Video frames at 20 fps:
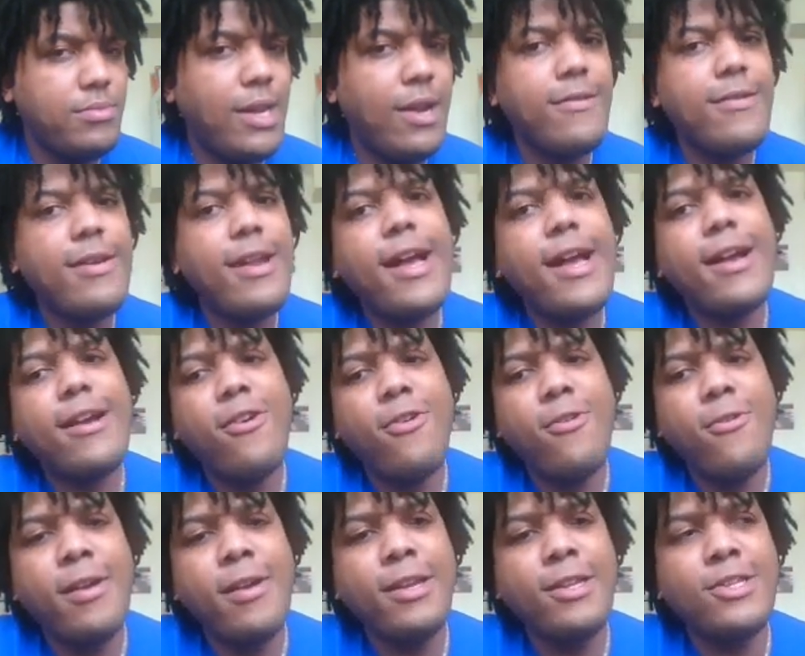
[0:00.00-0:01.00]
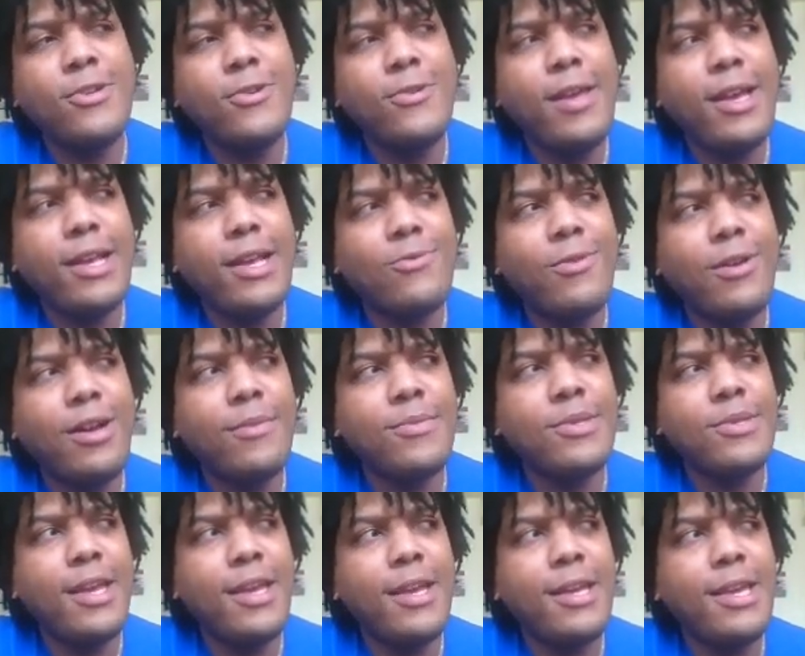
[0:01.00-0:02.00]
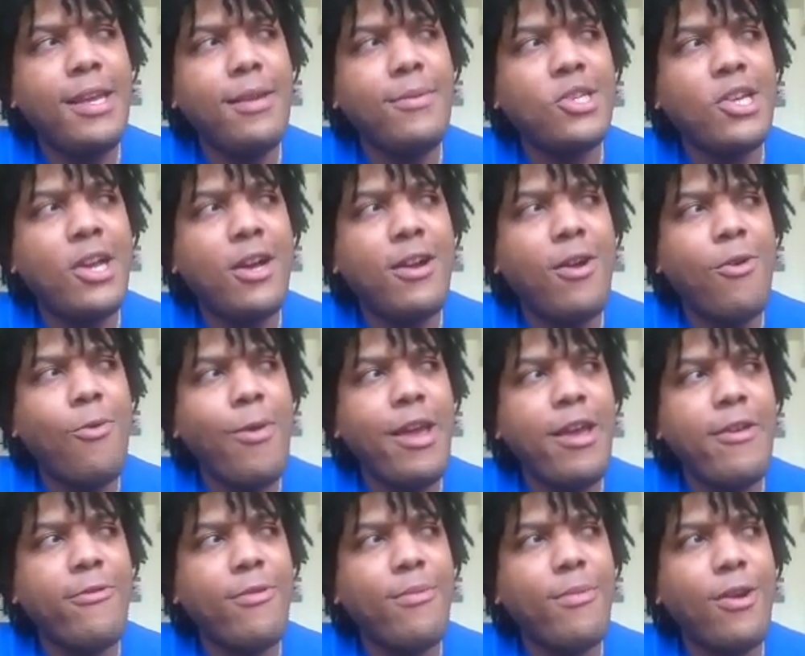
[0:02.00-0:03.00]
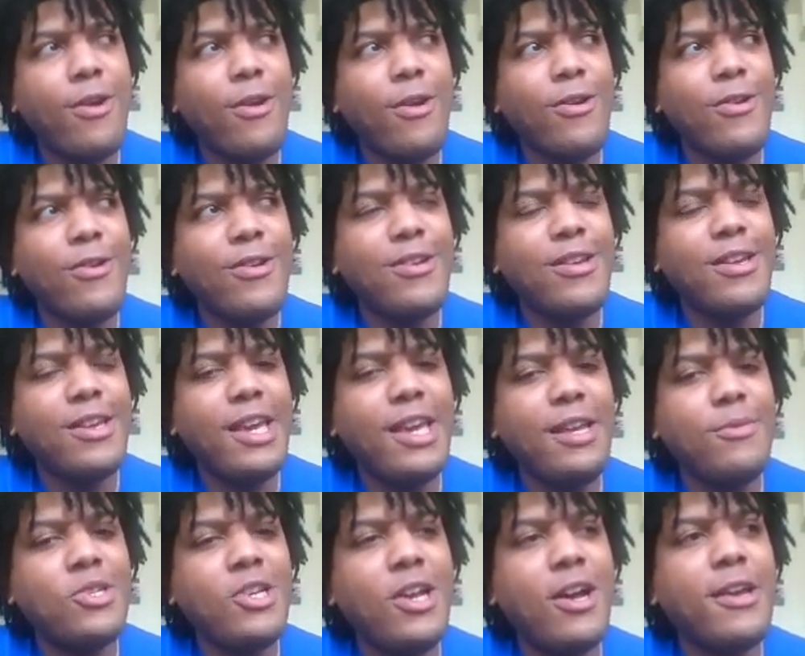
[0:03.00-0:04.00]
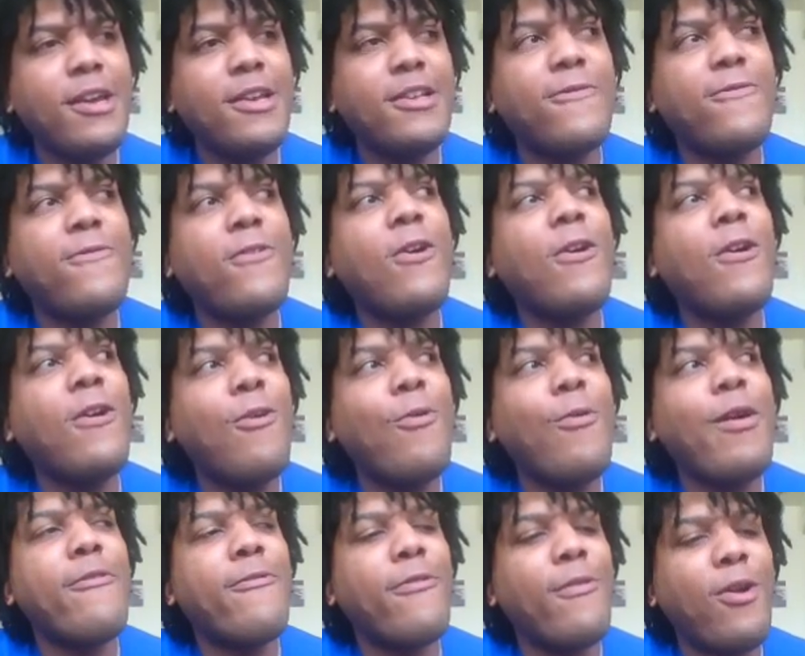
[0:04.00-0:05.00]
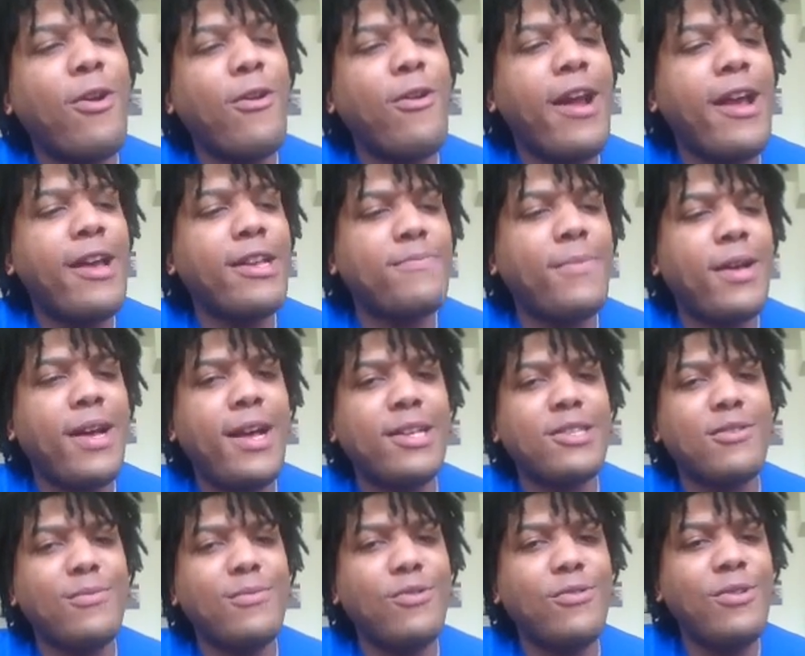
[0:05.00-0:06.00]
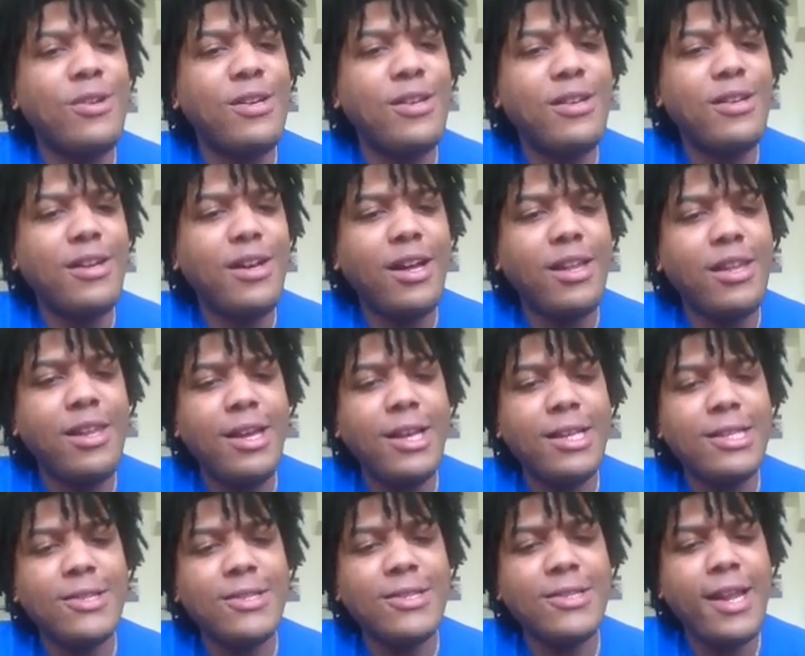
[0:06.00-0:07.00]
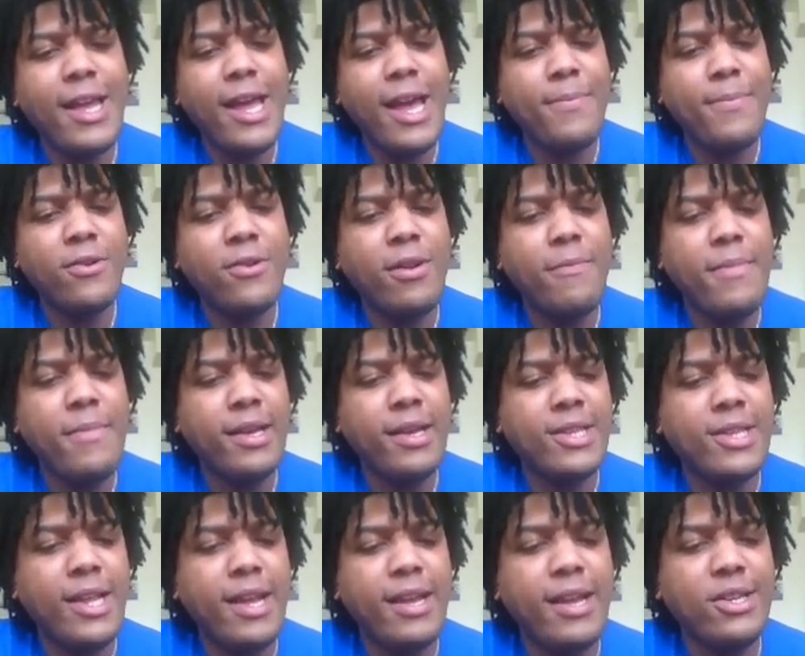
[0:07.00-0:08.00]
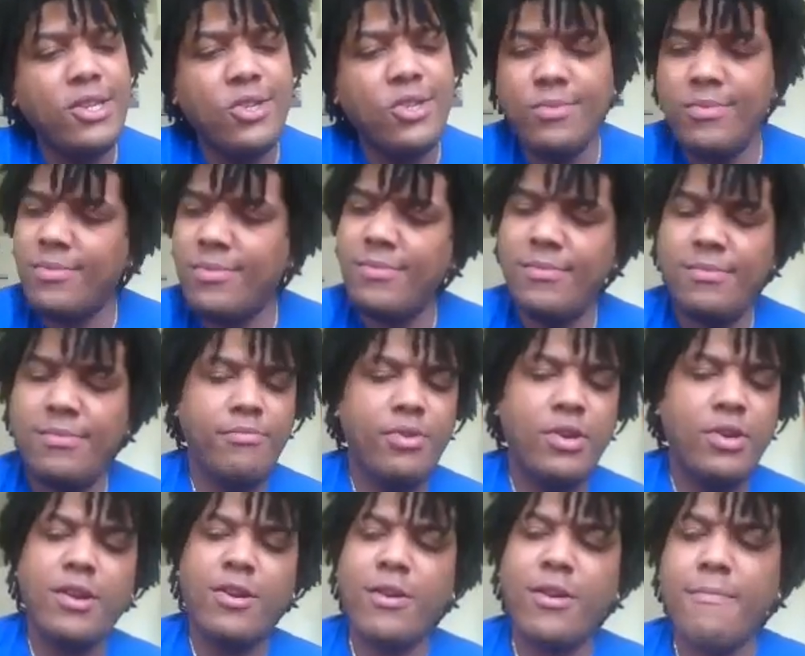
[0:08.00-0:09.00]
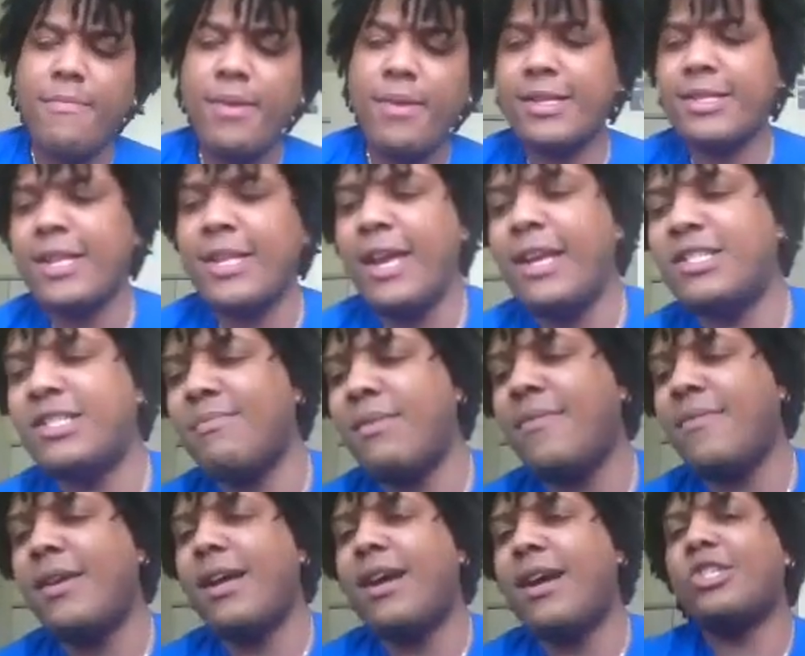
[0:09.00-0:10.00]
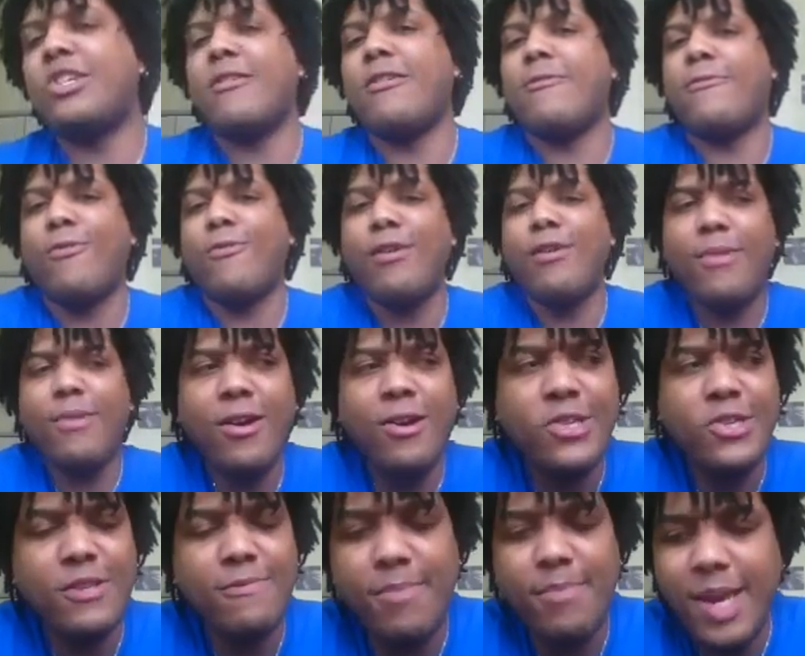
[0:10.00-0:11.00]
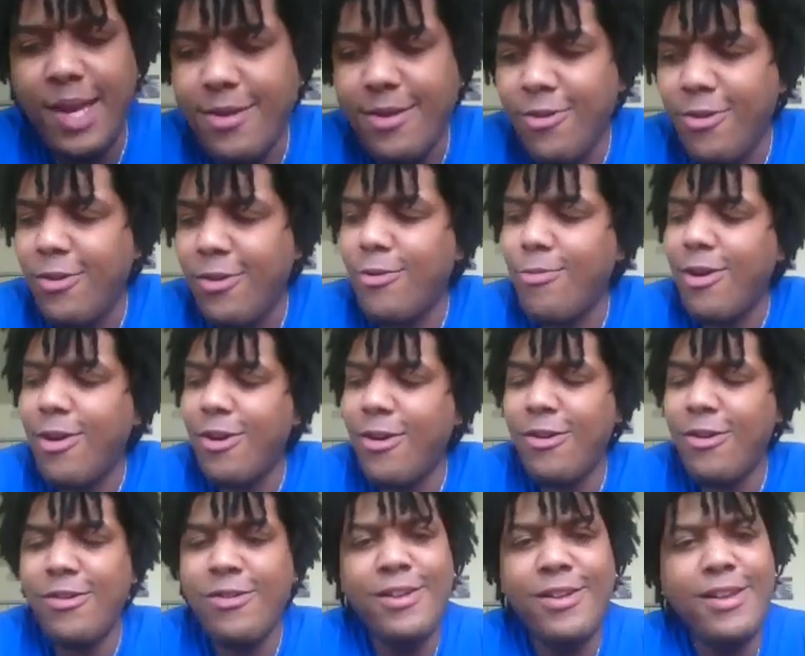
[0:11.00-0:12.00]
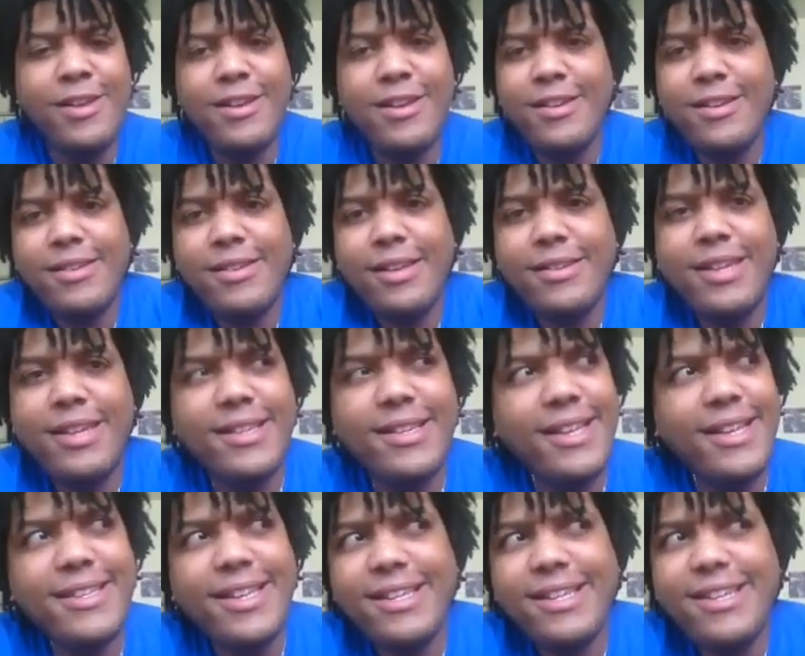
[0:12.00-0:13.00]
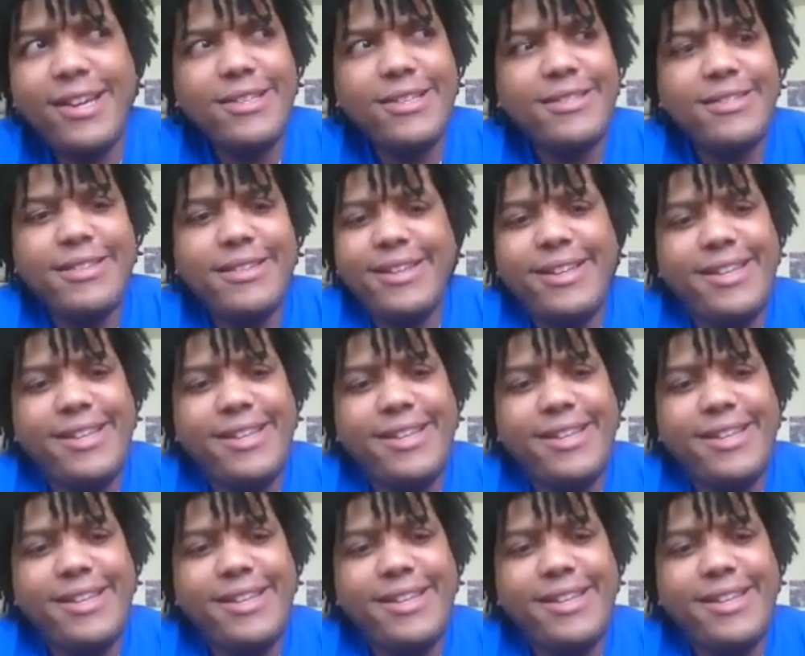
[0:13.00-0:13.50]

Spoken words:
They're not going to. That's why I'm saying keep Chuck away from her. Keep Chuck as far away from her as possible, unless it's going to happen on a big stage. Put it on a big stage and maybe I'll cheer for it. But her just beating her on Raw, that does,